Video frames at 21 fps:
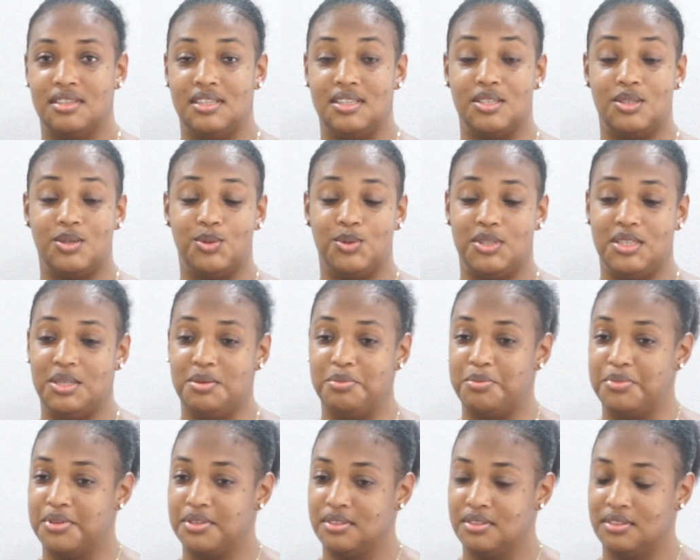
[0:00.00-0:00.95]
It's so deep
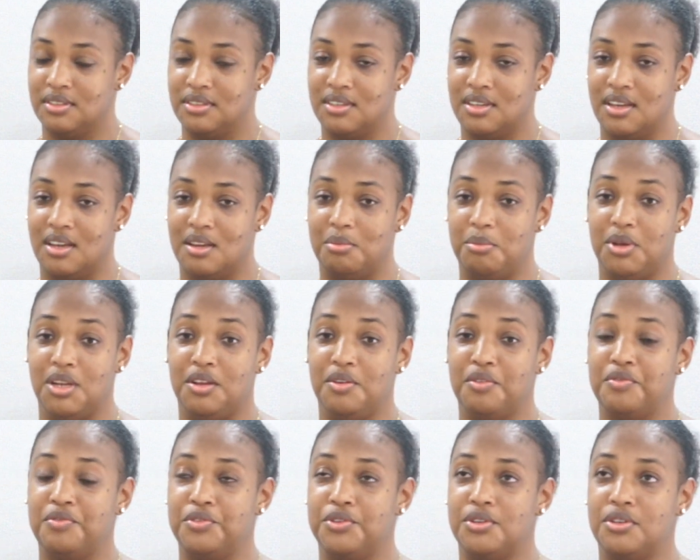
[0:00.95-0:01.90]
and
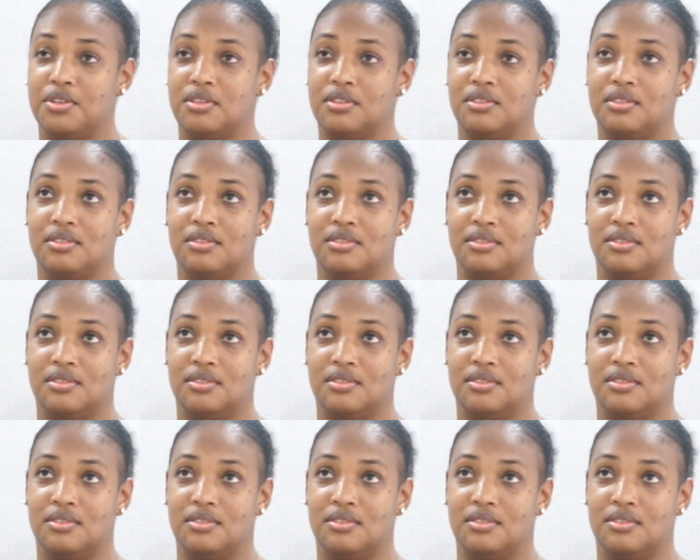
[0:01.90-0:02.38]
meaningful.